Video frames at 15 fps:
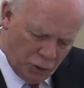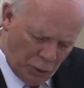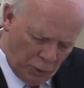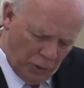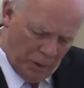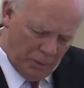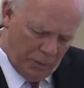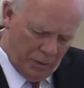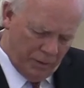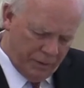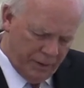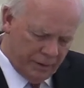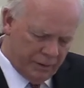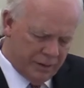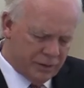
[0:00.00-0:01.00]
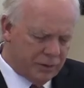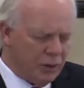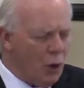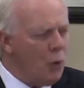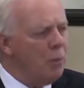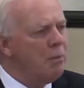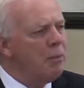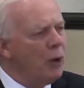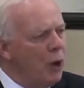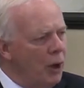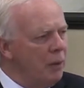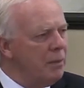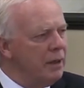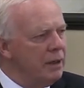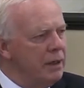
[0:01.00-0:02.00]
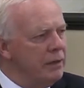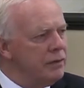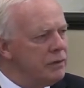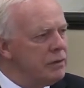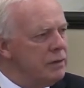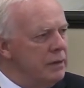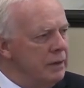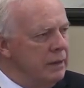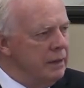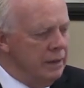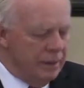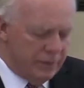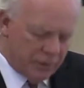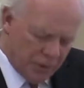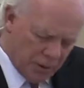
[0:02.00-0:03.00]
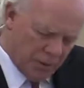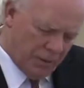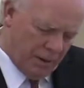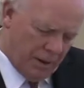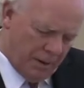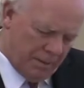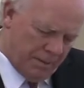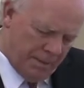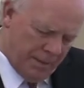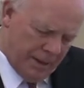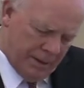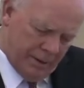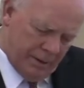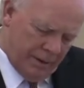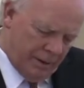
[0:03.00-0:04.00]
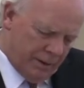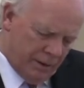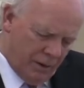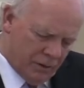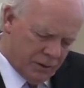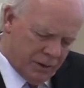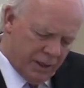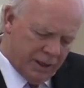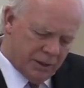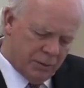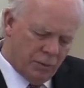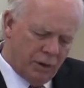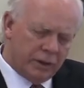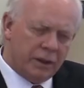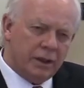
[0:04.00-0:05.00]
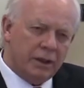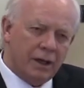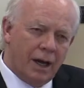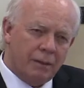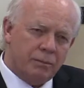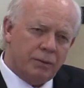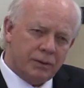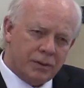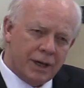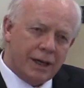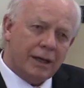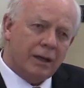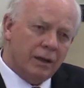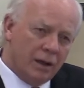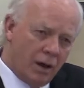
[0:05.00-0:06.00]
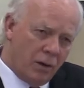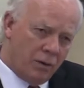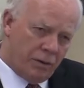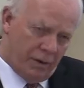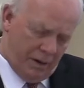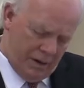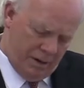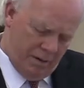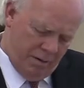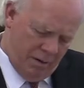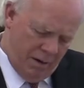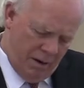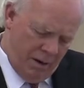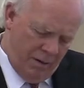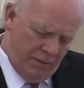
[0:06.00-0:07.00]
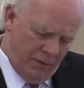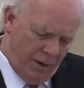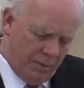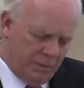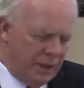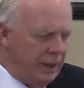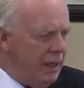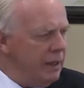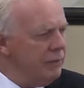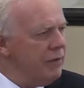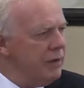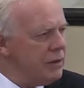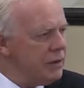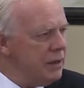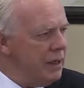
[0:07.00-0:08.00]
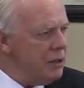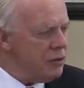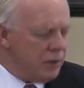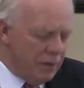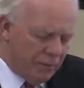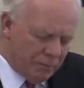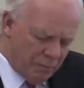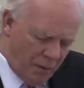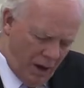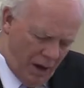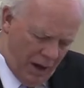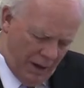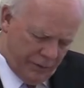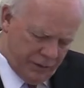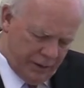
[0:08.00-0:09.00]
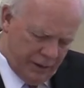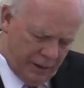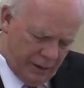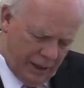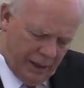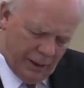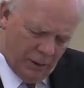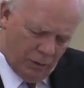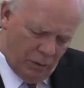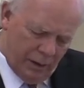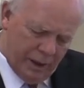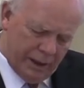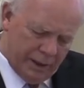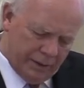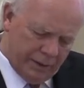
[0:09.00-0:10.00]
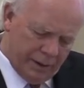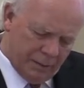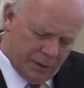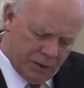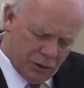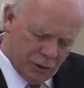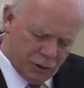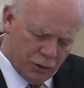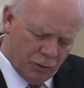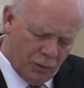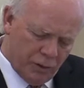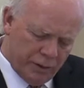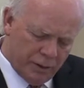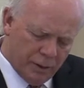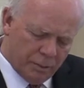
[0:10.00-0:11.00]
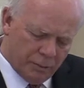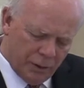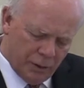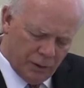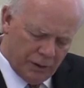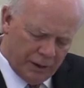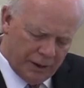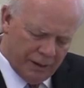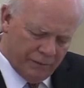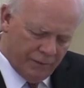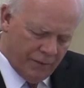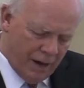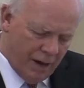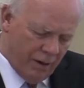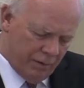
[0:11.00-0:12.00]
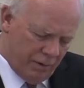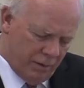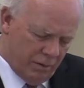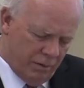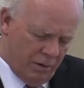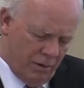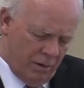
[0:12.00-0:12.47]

durable, there is no permanence to them. In those days, one could not protect clothing from the infestation of moths that ate away at them and destroyed their beauty and value.